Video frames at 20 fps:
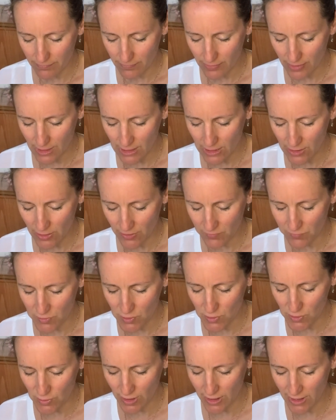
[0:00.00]
And you have
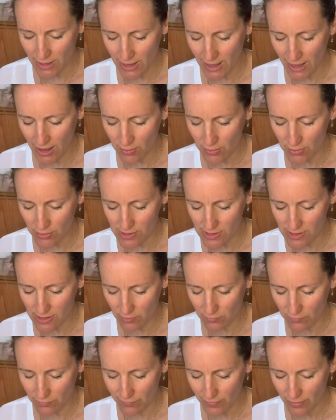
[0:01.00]
to allow
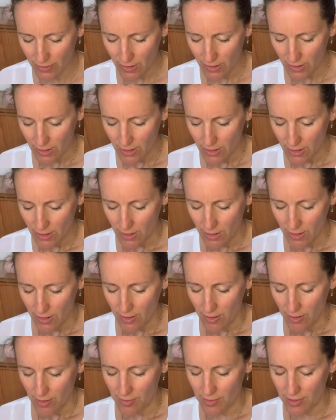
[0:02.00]
yourself
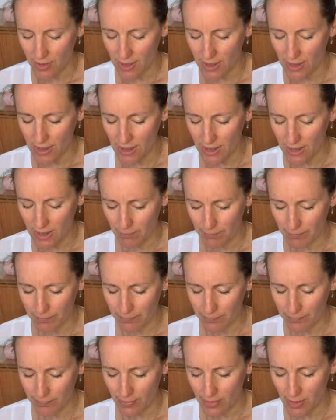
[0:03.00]
the
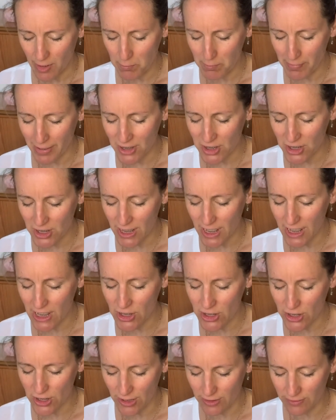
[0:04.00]

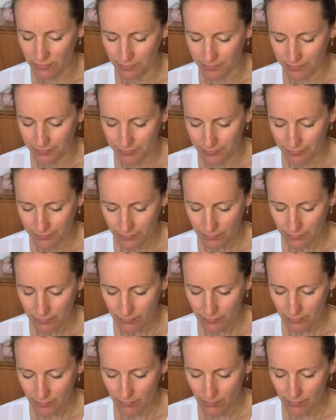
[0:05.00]
imagination,
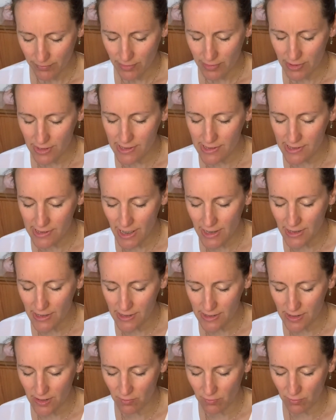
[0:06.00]
the
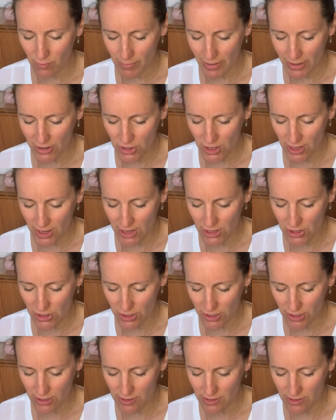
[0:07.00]
sense of
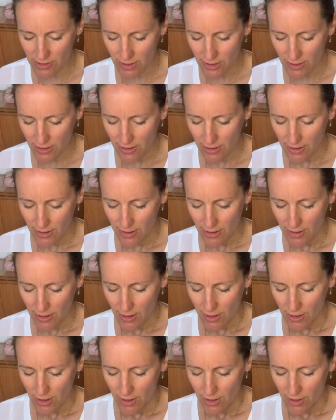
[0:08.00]
imagination,
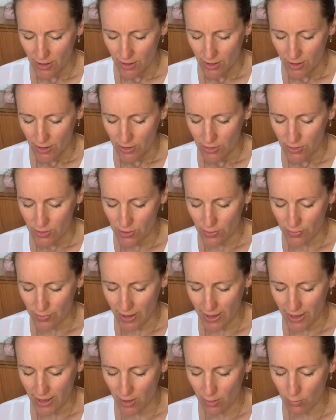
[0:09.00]
to
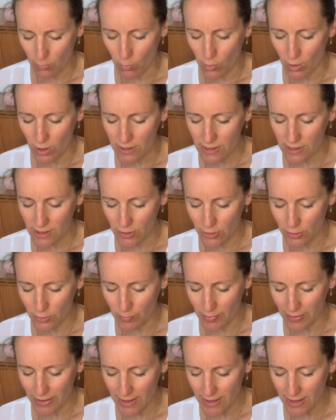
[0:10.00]
hear what could
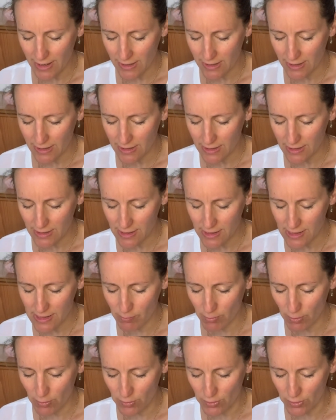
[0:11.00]
be
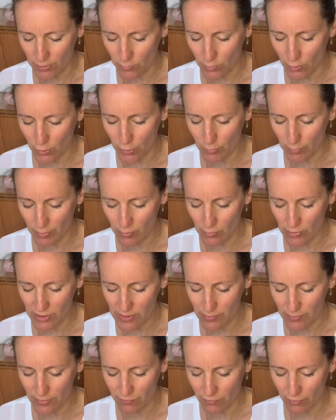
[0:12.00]
spoken, what could be
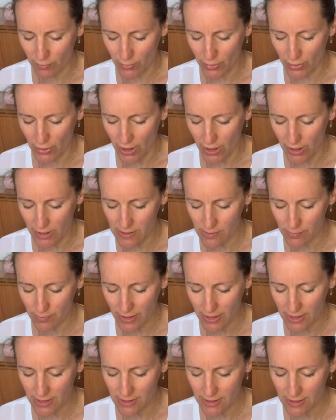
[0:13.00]
whispered from your heart
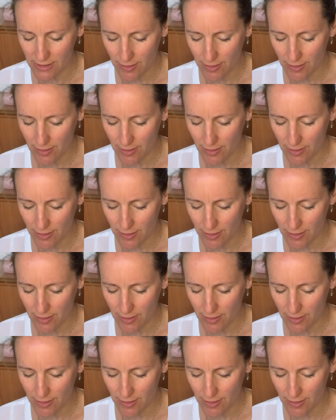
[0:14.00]
space.